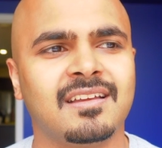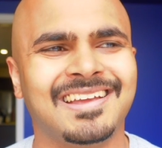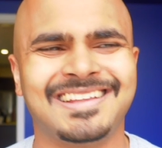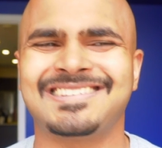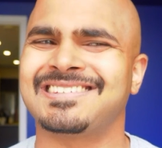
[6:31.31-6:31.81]

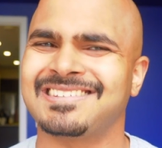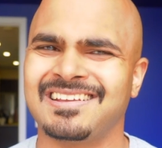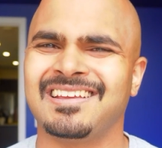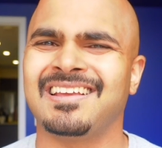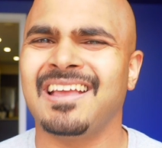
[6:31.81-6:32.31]
It's
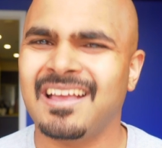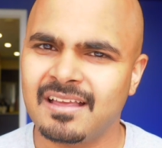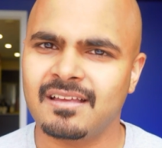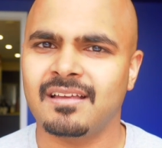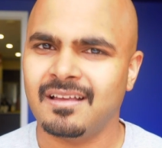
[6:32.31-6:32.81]

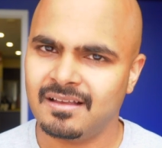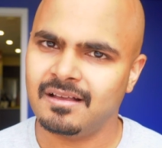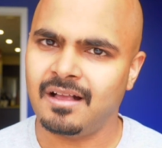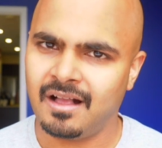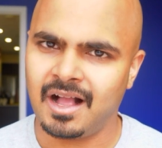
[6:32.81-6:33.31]

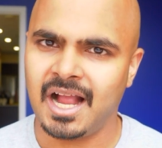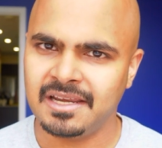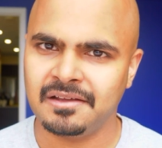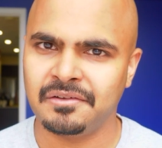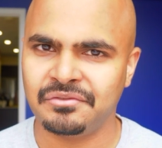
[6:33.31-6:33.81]

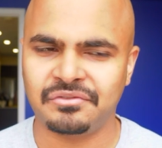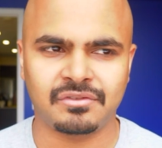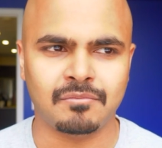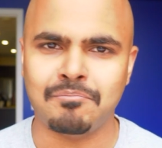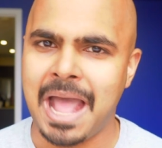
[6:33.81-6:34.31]
kind of
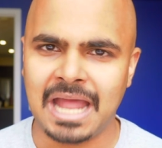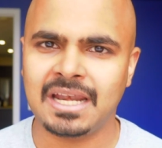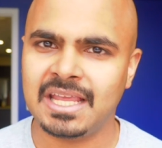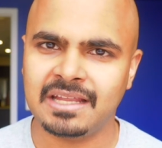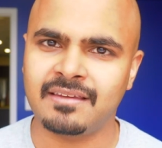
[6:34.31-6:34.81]

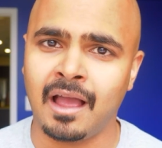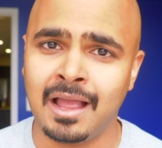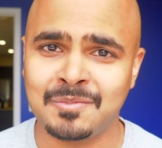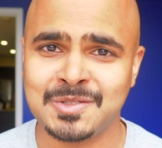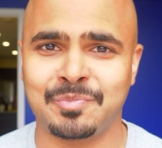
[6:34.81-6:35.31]
maddening at
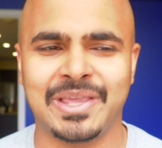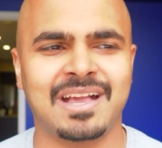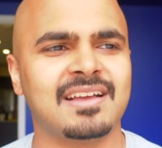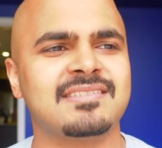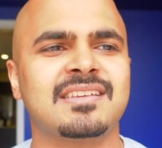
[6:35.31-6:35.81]
times
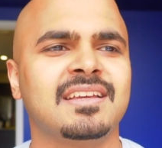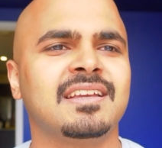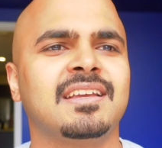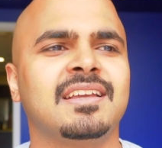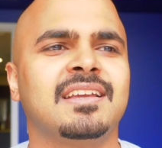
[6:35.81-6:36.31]
because
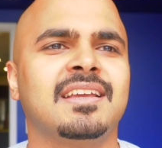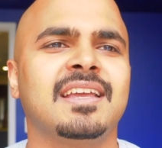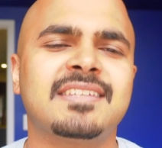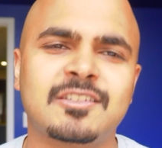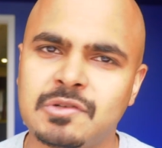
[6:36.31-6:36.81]

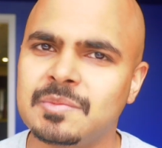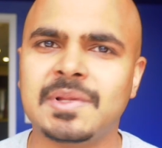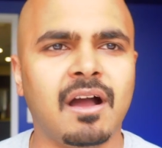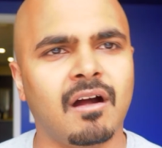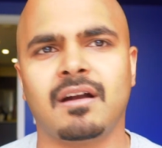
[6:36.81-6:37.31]
it's
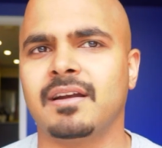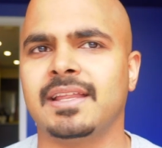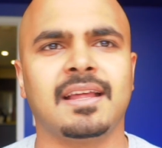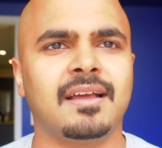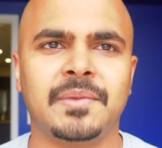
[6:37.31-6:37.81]
extremely hard.
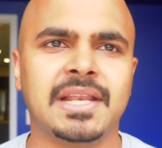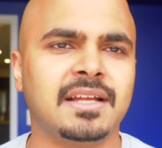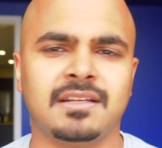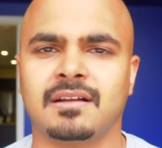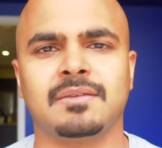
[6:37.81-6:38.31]
And I mean, I
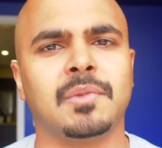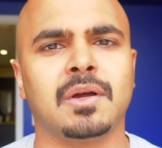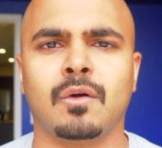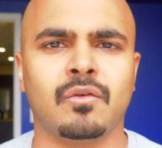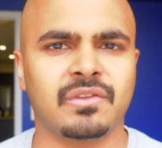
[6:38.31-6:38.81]
talked
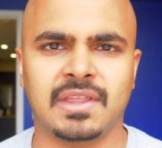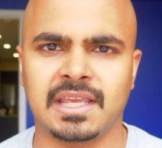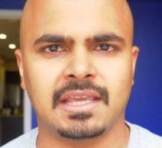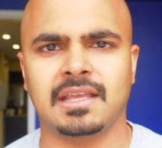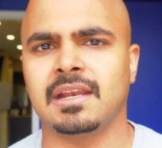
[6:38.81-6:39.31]
about
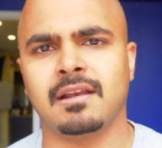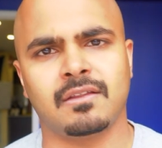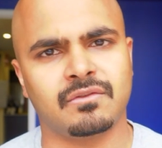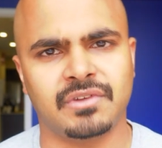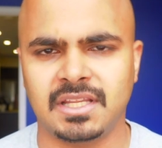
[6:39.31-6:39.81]
overthinking in
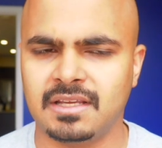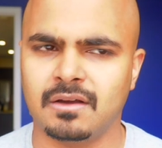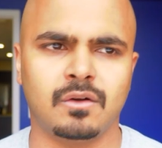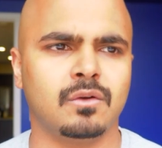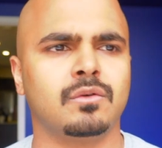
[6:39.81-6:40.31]
another
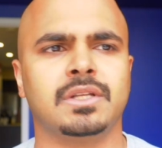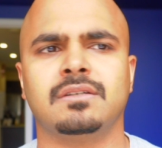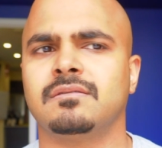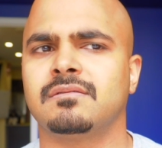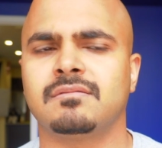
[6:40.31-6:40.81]
video and